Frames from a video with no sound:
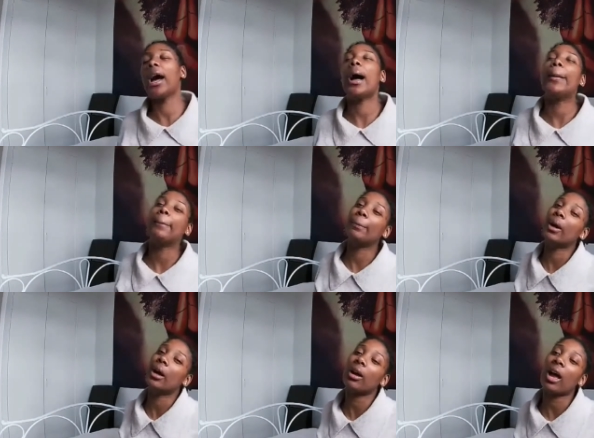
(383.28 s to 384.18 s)

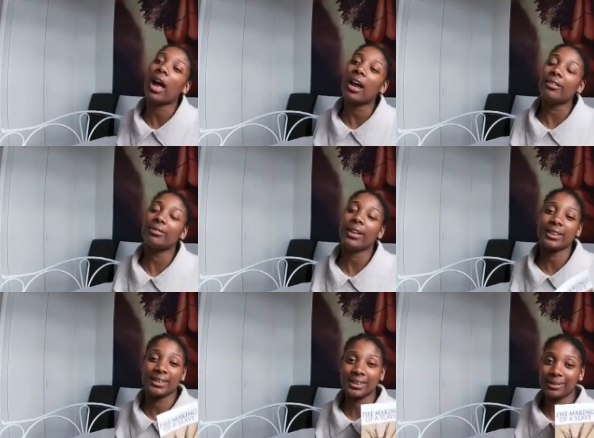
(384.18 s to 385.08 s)
I
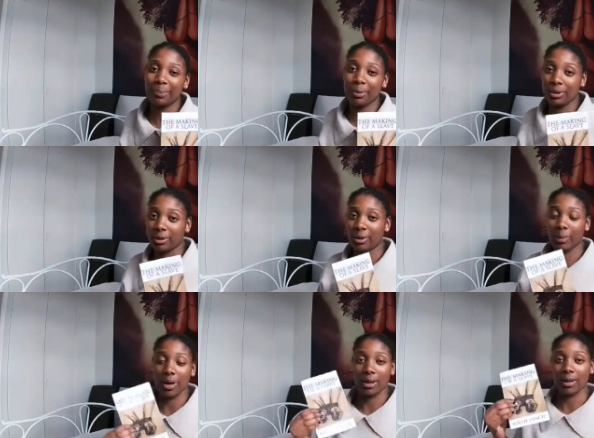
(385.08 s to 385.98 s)
read this book
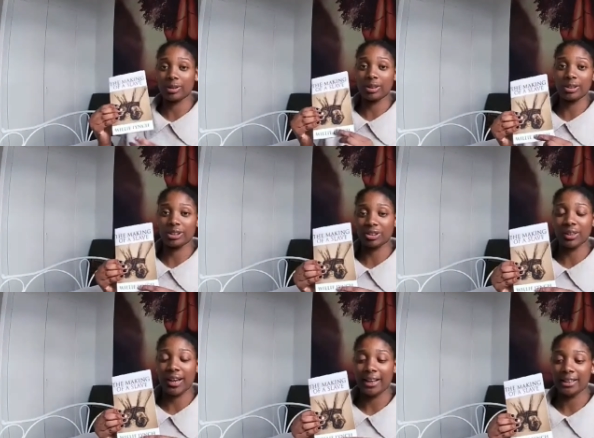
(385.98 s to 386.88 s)
while I was on the
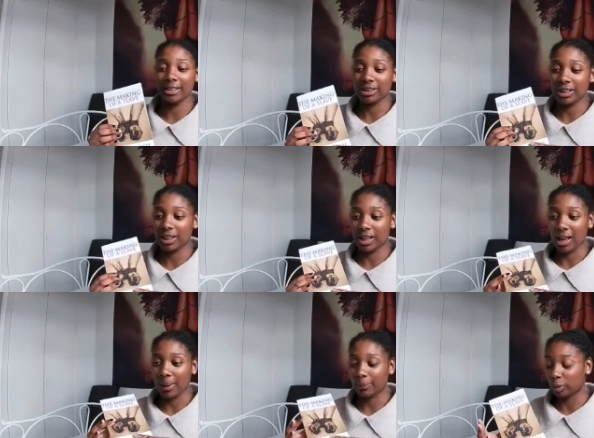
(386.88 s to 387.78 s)
train to
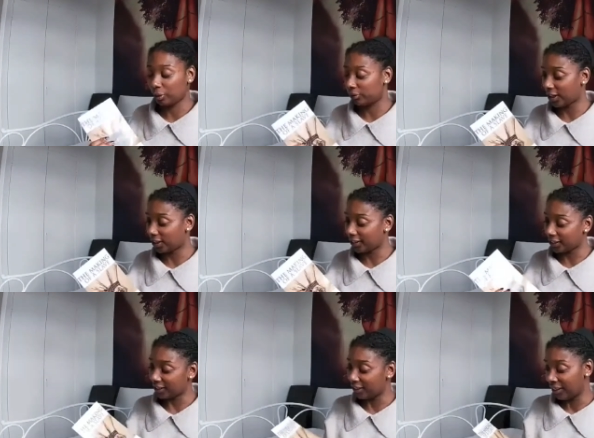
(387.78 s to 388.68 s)
North
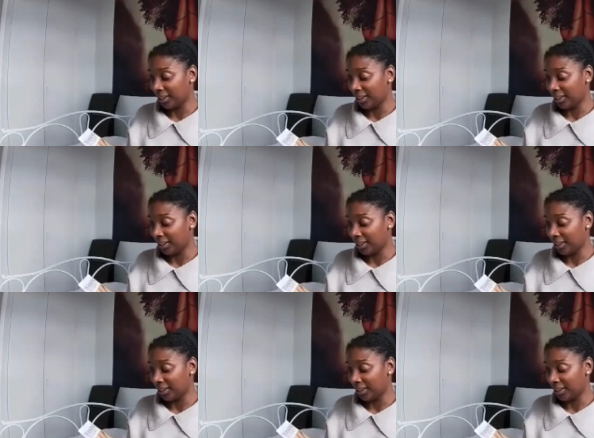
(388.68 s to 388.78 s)
London.